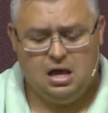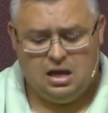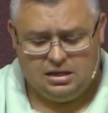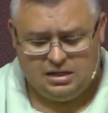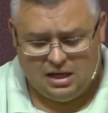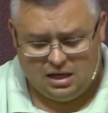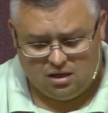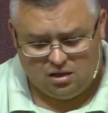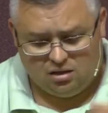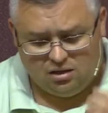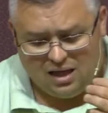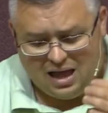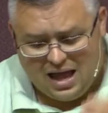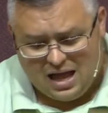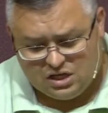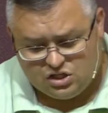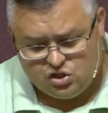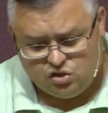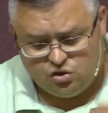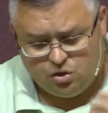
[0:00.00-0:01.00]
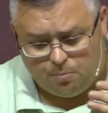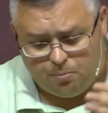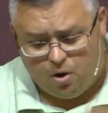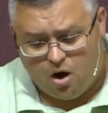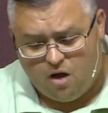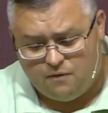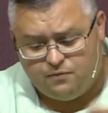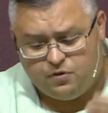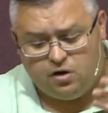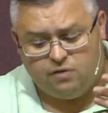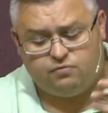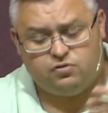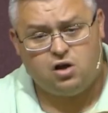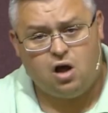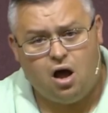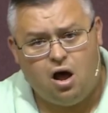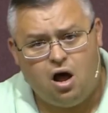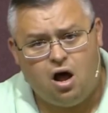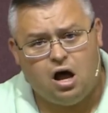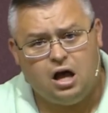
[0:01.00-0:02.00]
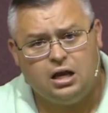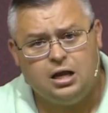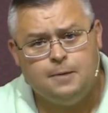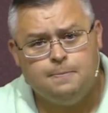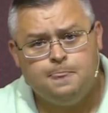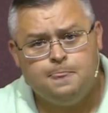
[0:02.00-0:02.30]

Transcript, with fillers: Yet Elisha, the prophet of God,